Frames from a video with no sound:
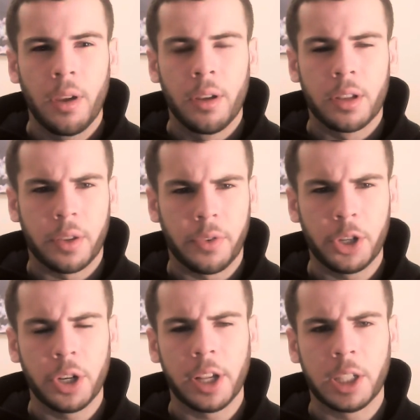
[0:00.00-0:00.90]

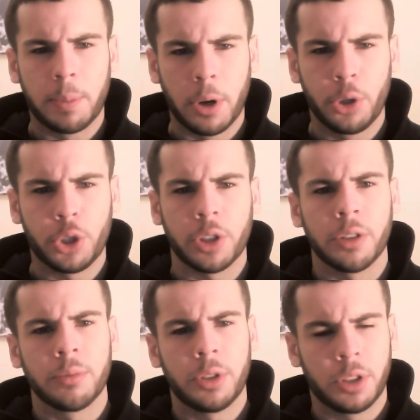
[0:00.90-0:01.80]
Sufficient exposure
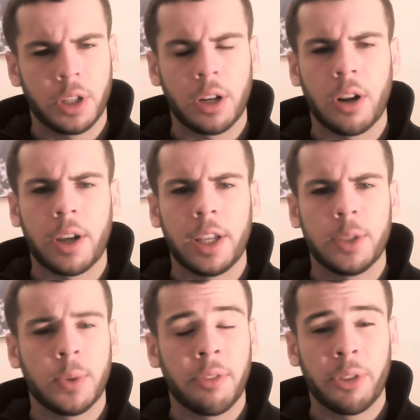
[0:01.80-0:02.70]
to sunlight is
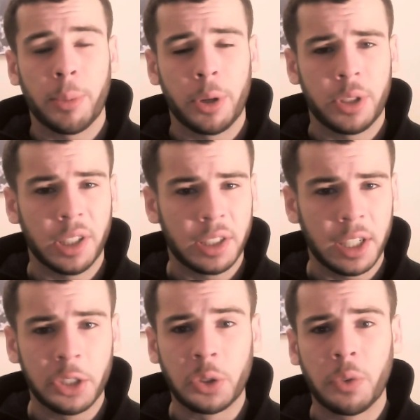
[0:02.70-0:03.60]
one of the most
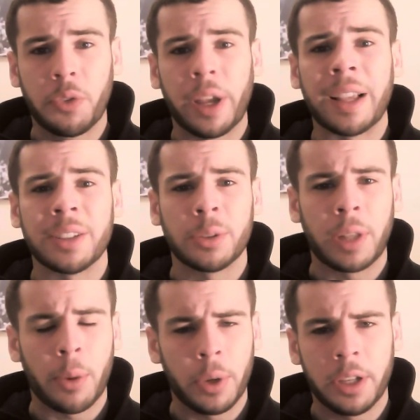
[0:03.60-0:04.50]
essential things that
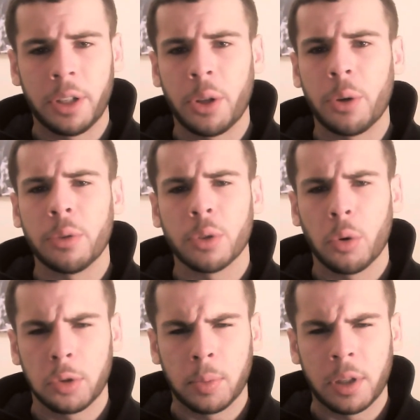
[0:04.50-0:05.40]
we can do to
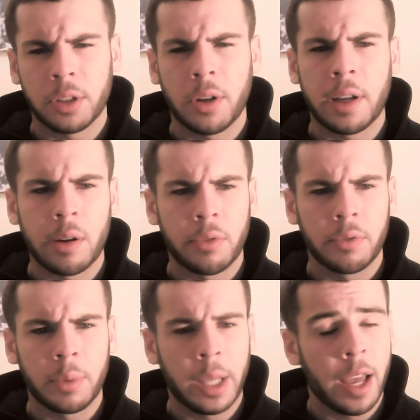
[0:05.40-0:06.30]
optimize our health,
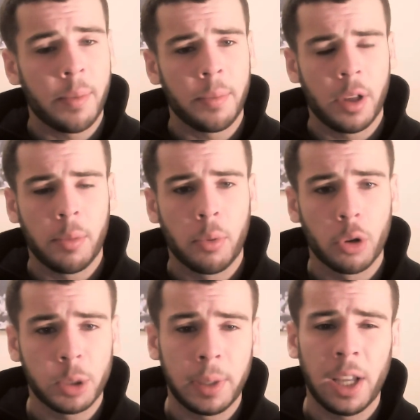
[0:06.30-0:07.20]
yet
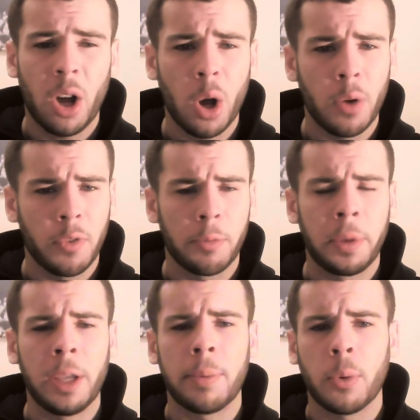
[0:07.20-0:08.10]
approximately half of
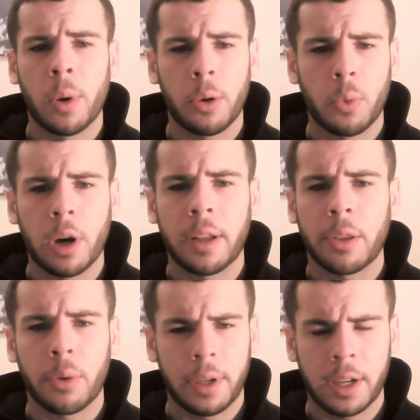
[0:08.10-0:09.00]
people worldwide
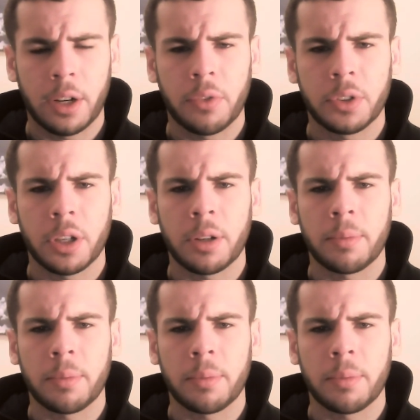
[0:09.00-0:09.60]
don't get enough sun.